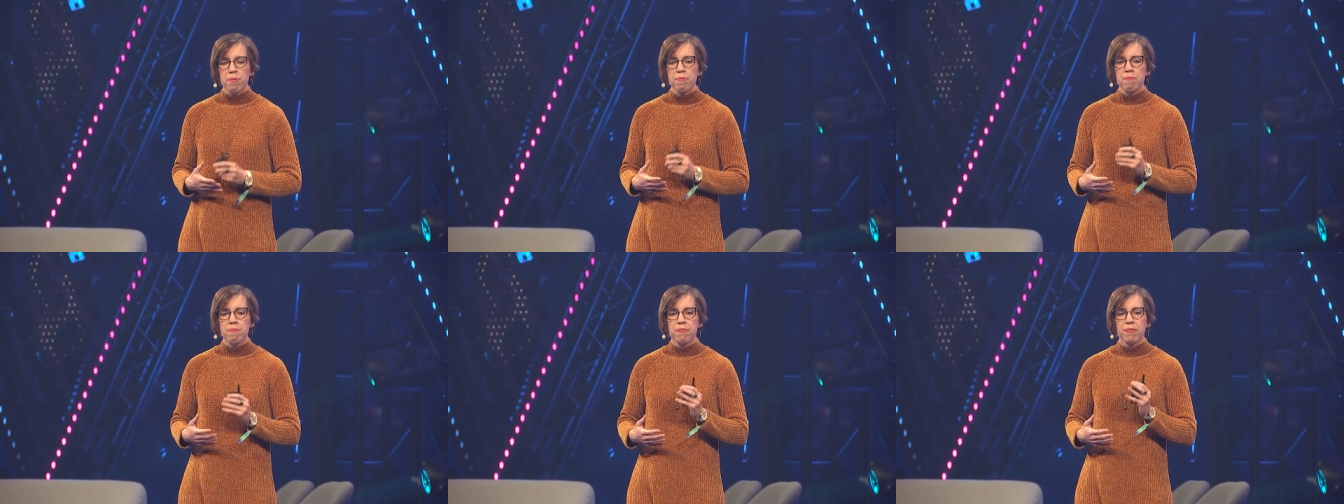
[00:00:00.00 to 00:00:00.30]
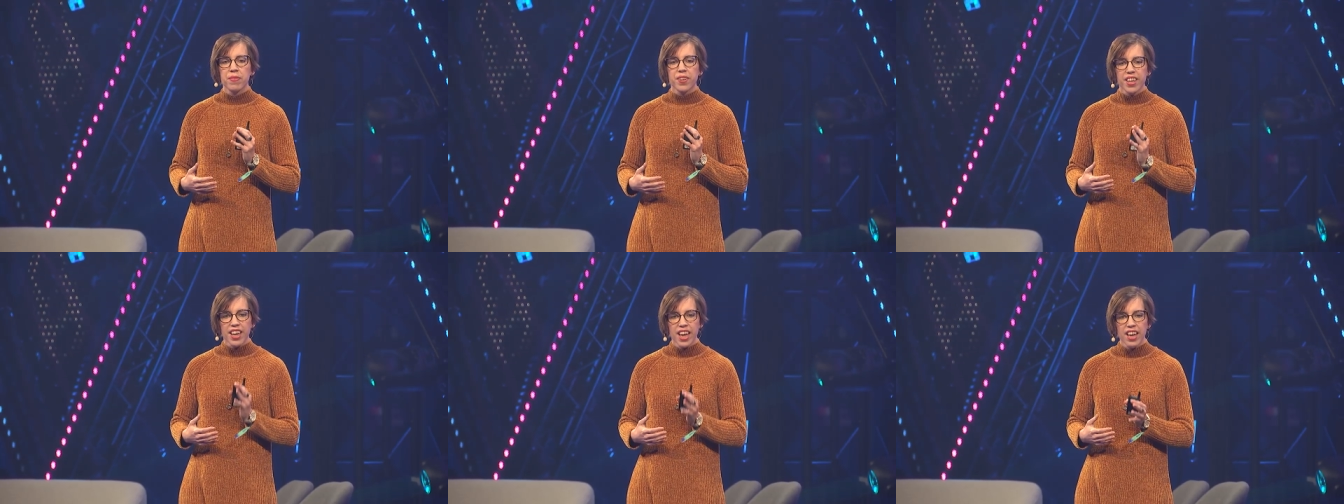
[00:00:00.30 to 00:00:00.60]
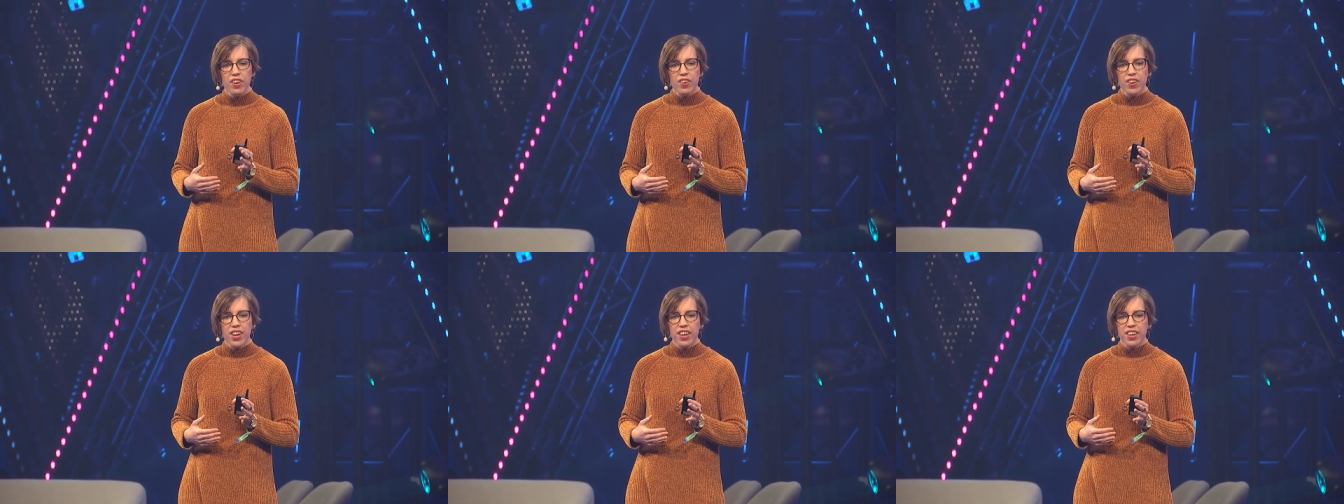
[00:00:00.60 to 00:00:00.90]
Mm,
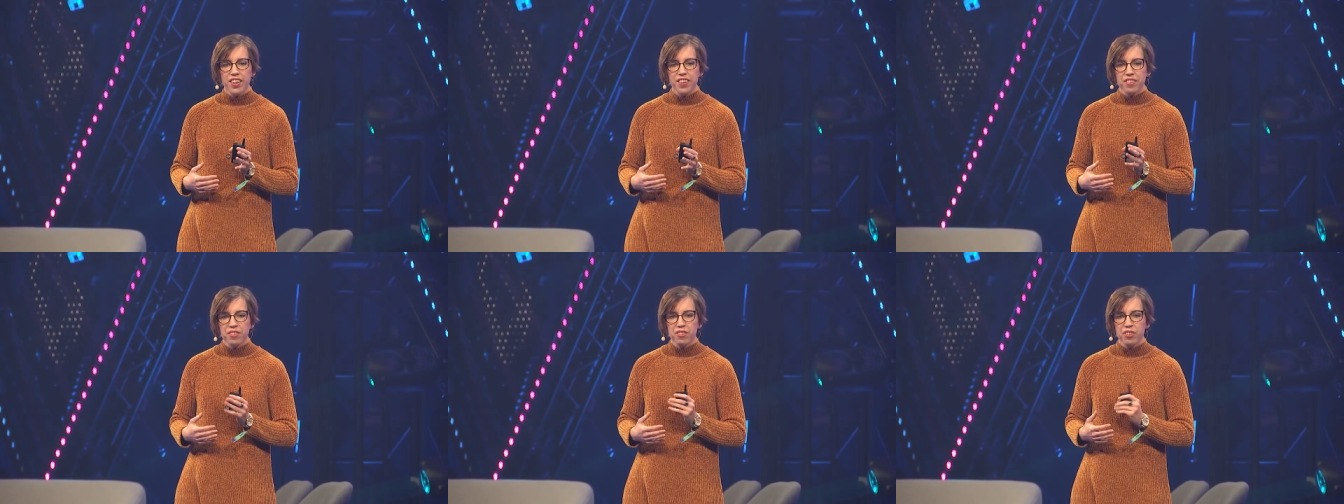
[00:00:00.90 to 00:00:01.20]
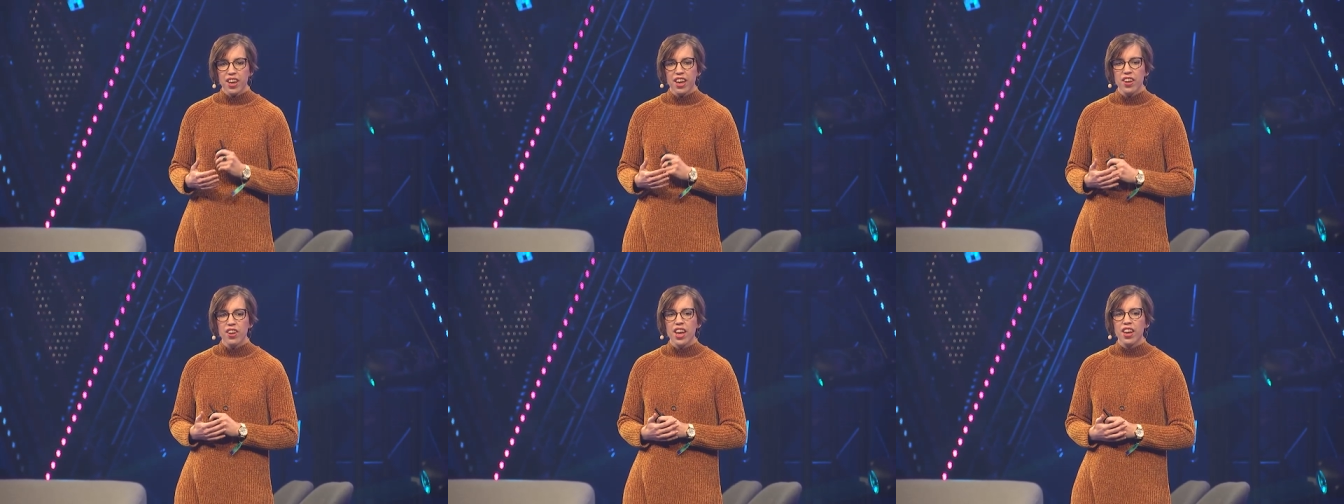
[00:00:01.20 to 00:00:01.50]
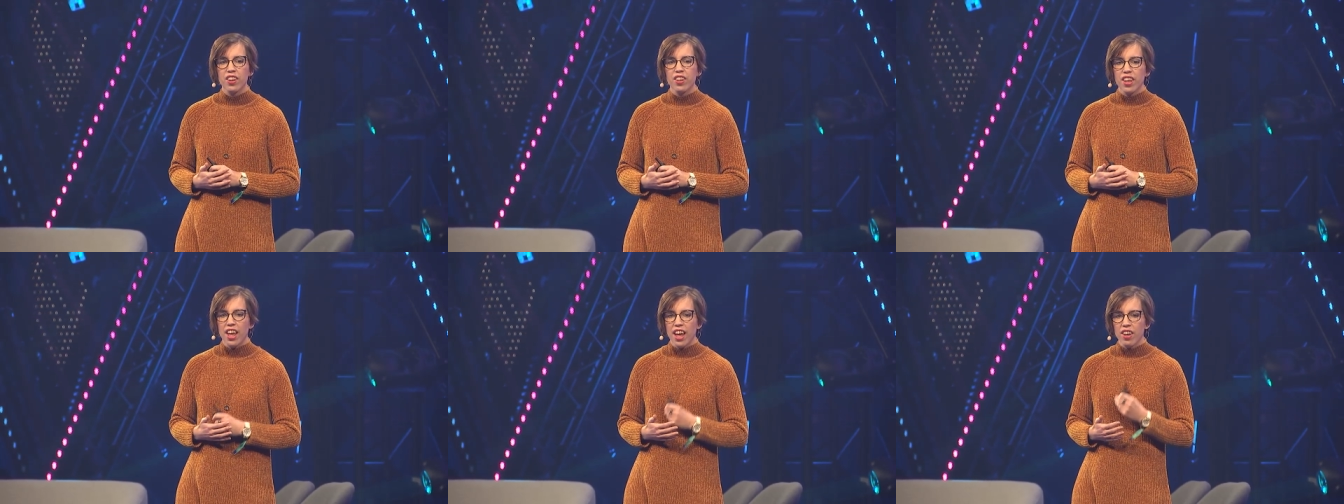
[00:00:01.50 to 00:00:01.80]
can you, can you
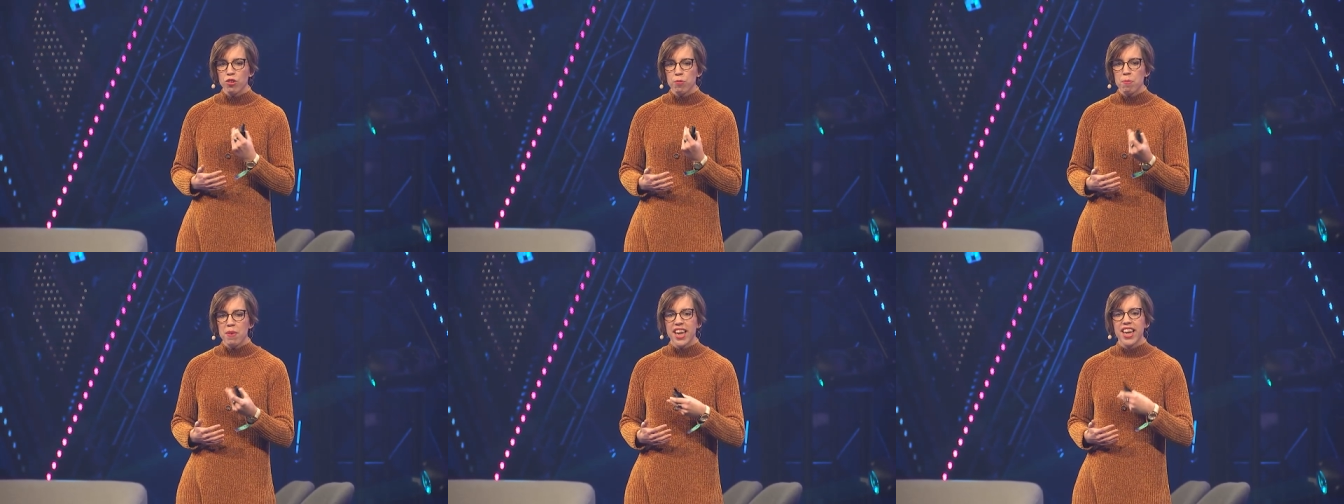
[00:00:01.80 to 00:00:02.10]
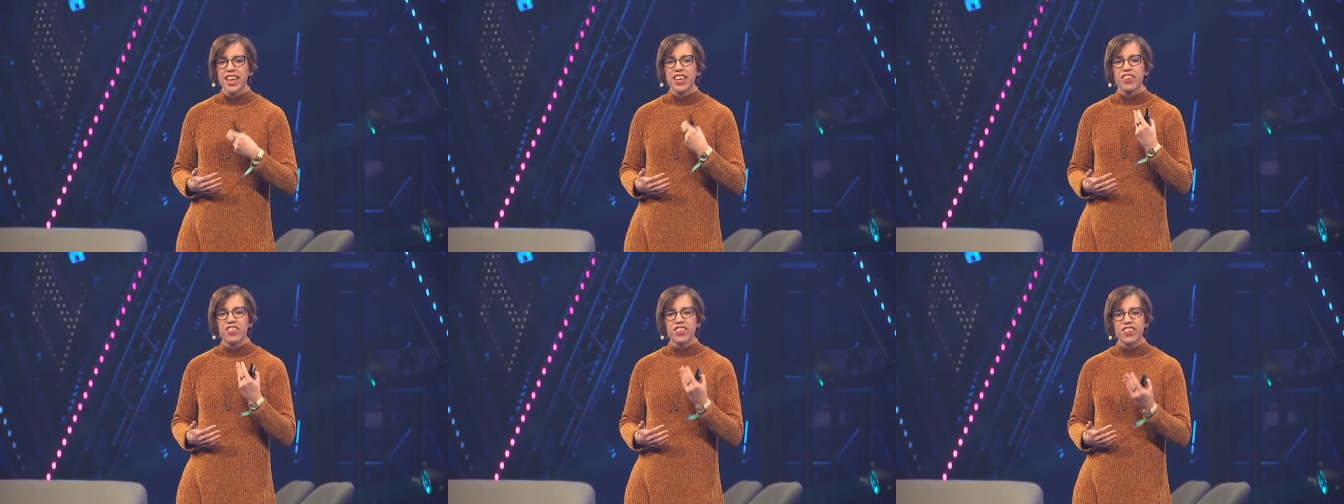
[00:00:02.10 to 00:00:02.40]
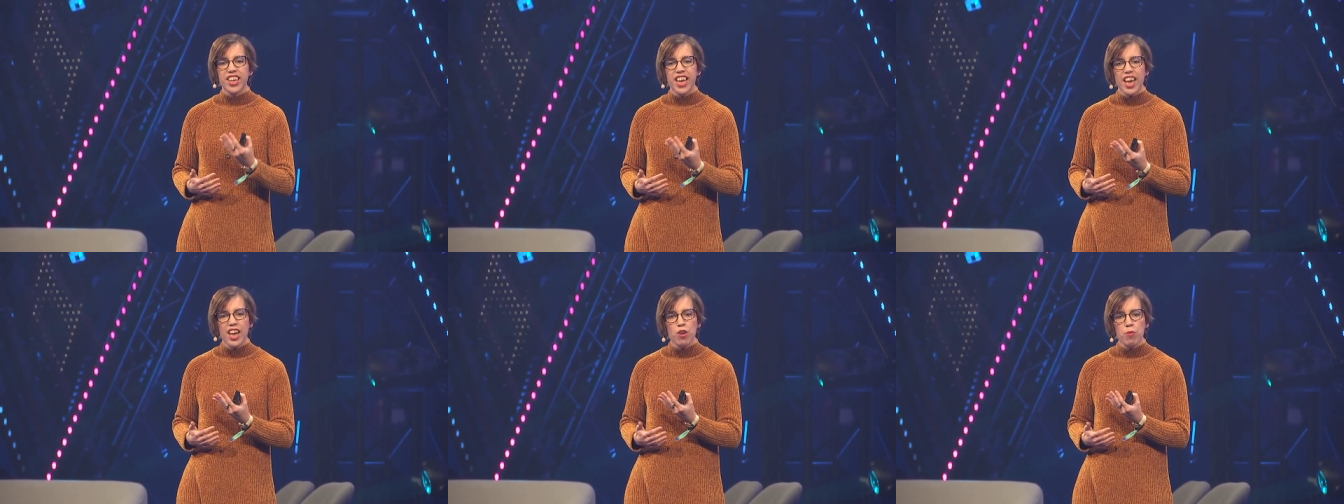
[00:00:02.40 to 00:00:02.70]
ex explain the
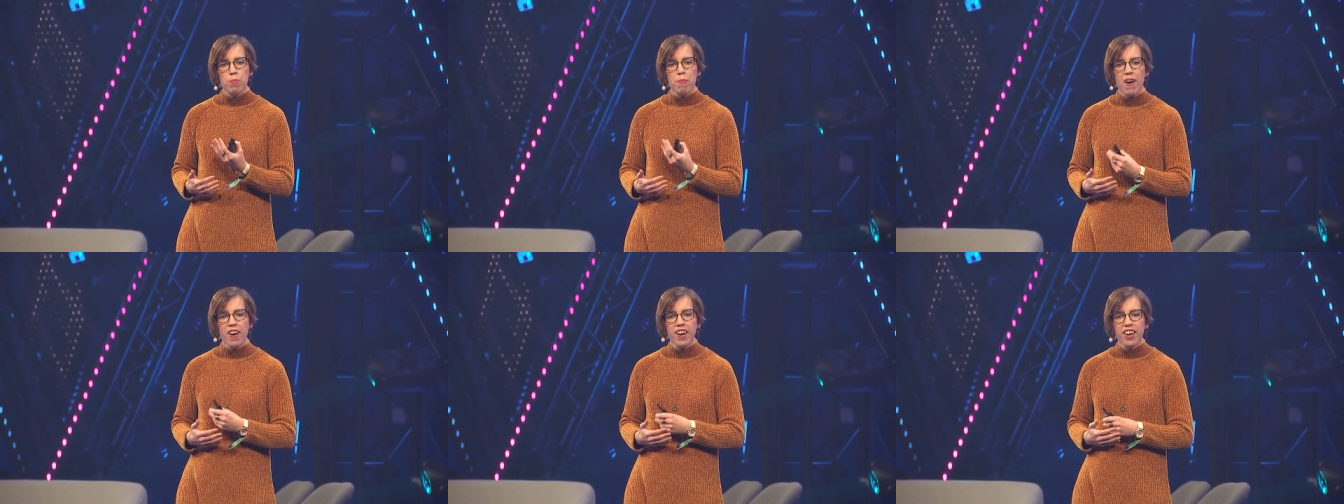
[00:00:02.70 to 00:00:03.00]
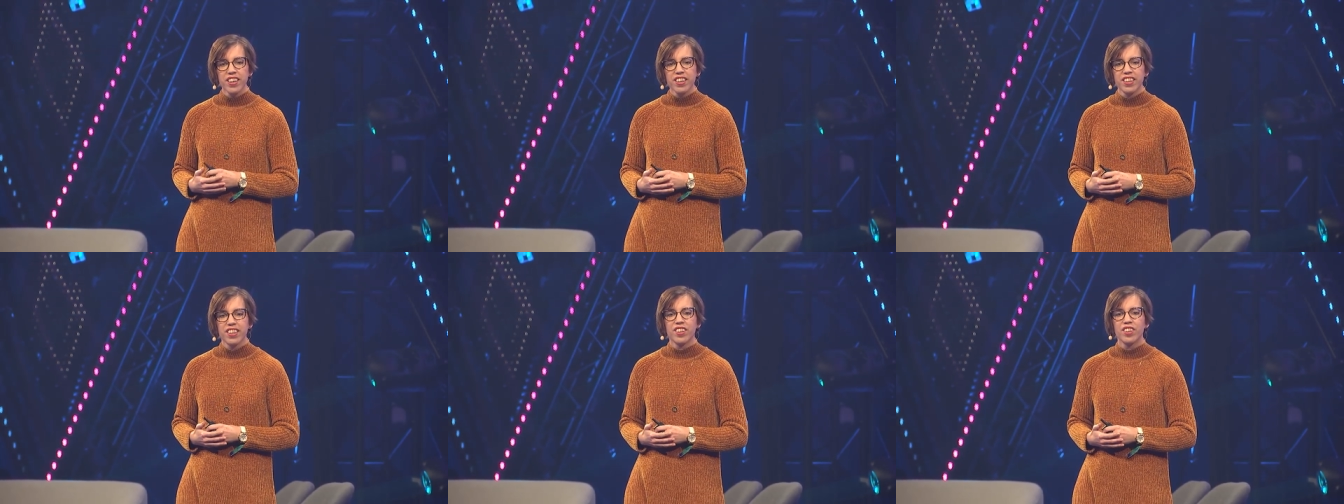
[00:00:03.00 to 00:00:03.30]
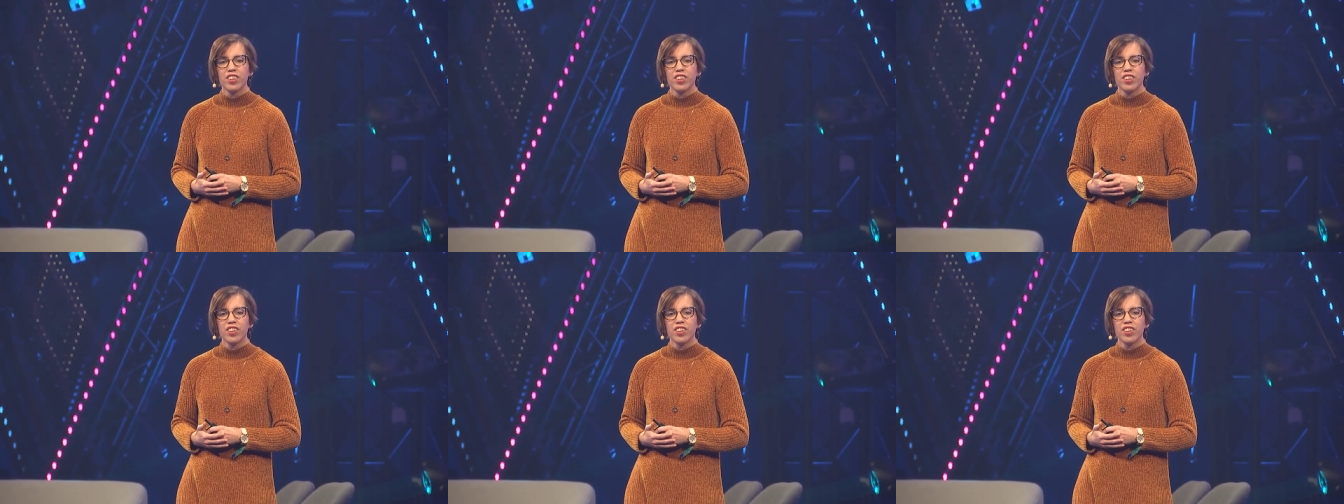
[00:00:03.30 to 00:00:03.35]
scale part?